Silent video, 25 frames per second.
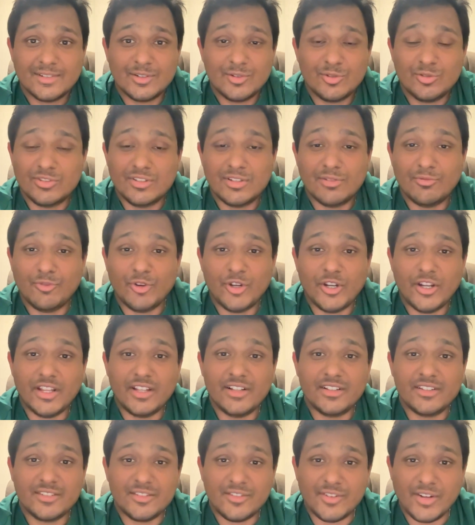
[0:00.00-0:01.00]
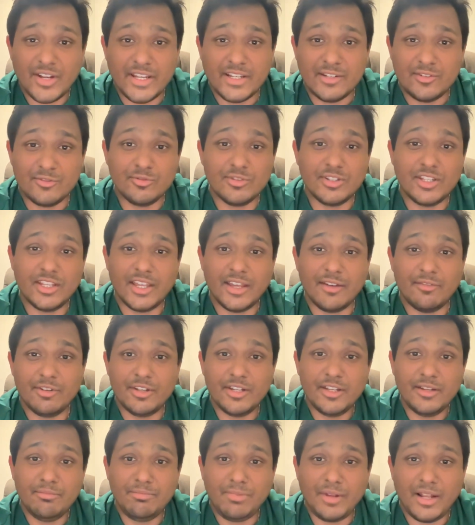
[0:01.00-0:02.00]
go somewhere else, right? To be
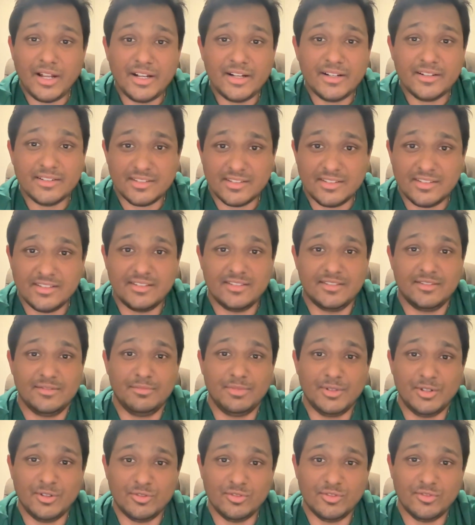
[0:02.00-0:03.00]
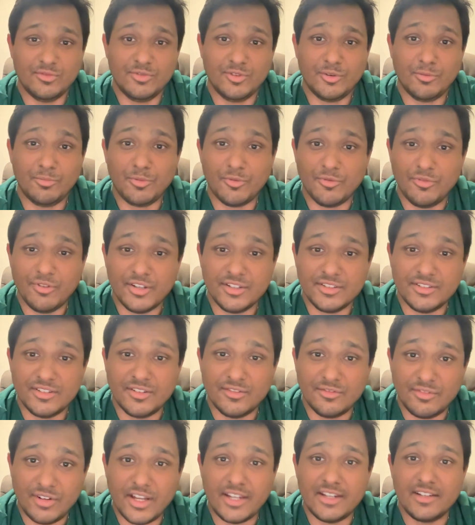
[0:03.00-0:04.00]
heavenly planets because of your
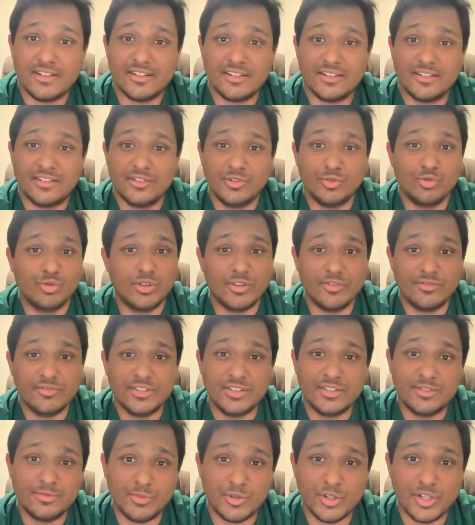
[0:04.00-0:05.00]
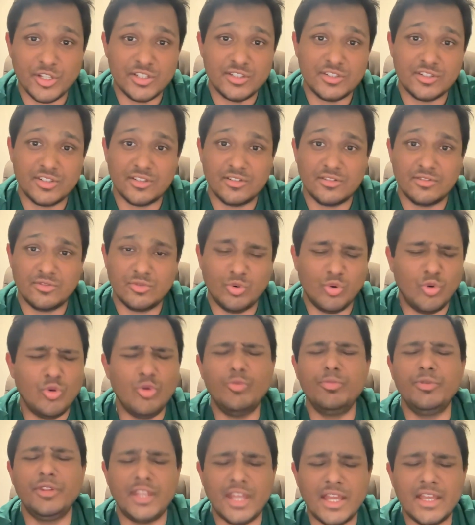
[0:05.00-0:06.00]
profession, right? You give this prediction.
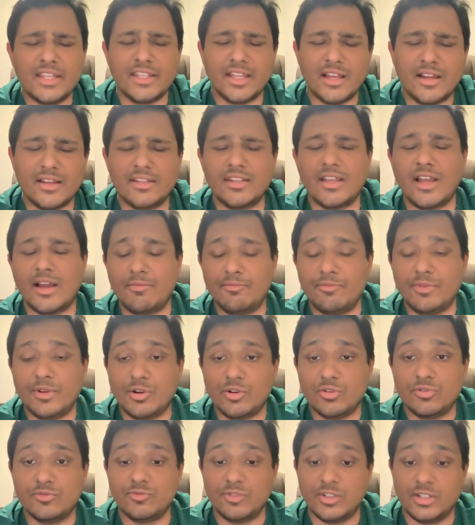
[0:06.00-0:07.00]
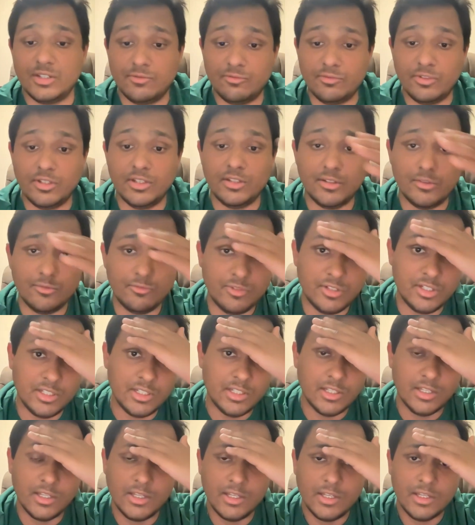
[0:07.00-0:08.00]
Oh, yeah. Because
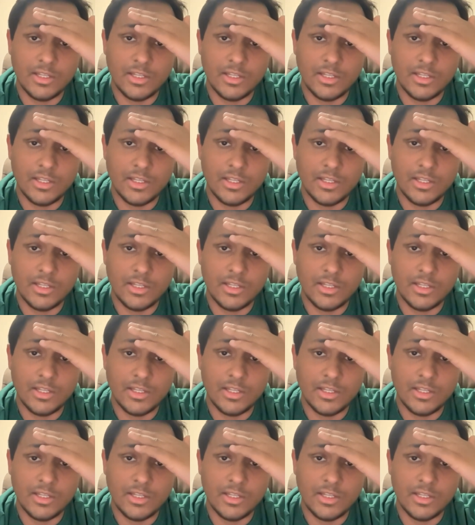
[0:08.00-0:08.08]
we